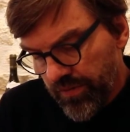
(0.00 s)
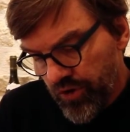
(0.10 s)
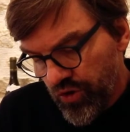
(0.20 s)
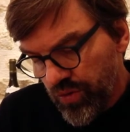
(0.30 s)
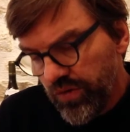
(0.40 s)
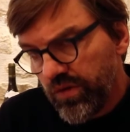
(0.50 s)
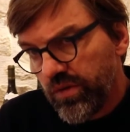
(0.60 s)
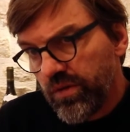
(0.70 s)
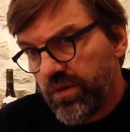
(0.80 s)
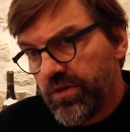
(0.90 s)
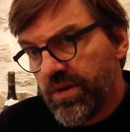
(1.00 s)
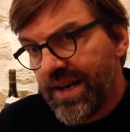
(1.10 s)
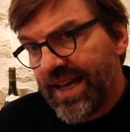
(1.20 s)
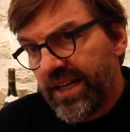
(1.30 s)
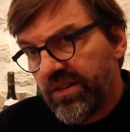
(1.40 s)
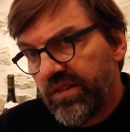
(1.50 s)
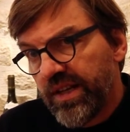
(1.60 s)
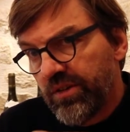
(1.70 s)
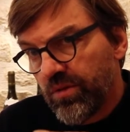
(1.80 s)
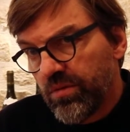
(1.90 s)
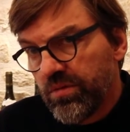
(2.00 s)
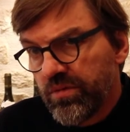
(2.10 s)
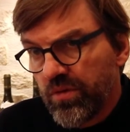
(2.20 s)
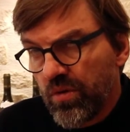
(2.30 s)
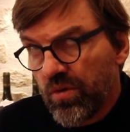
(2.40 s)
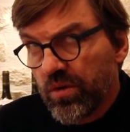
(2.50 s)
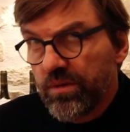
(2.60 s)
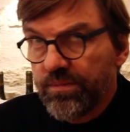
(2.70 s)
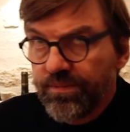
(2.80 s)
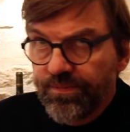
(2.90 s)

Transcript: juice. You let it settle for